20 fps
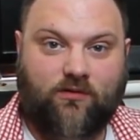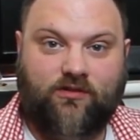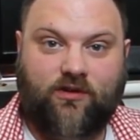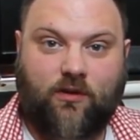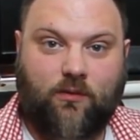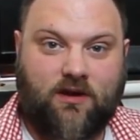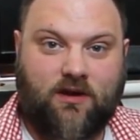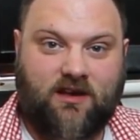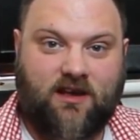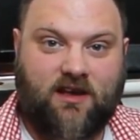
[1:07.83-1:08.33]

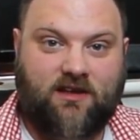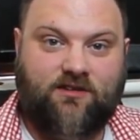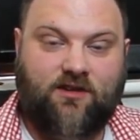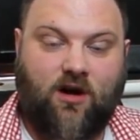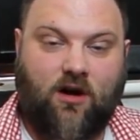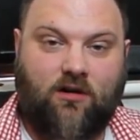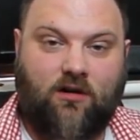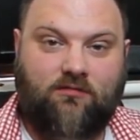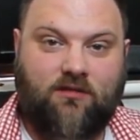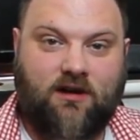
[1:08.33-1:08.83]
so it's
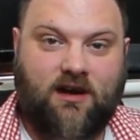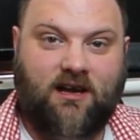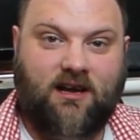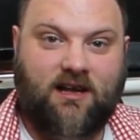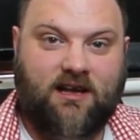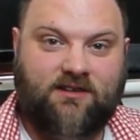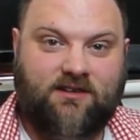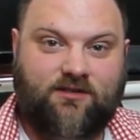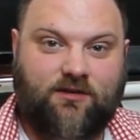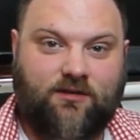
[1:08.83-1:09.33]
not
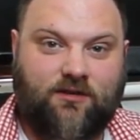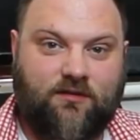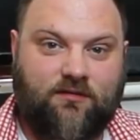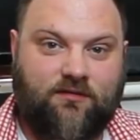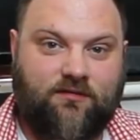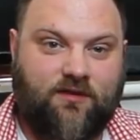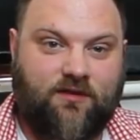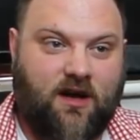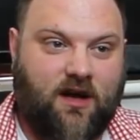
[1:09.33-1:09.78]
really sort of